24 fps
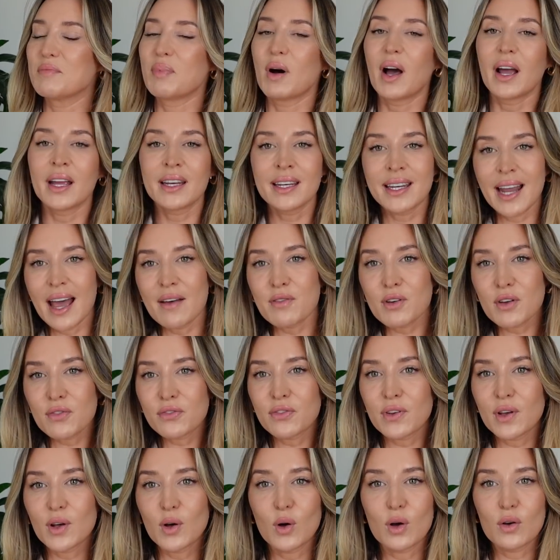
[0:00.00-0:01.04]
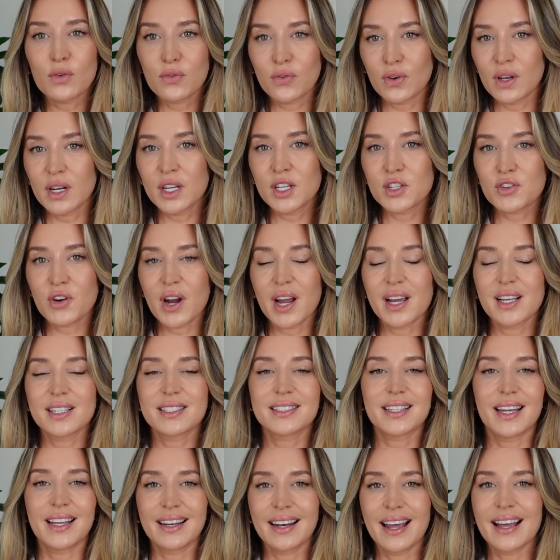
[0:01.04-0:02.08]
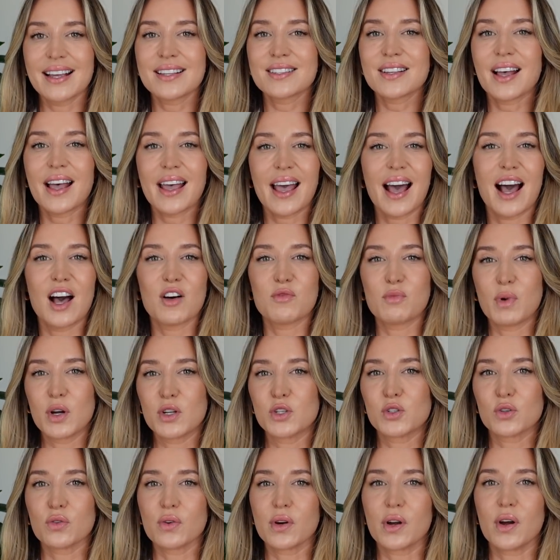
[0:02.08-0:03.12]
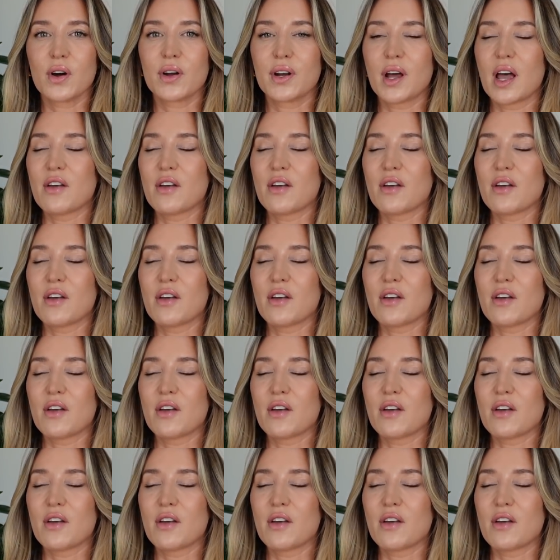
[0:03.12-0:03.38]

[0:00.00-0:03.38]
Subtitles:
but I never feel fully dressed unless I have my jewellery on.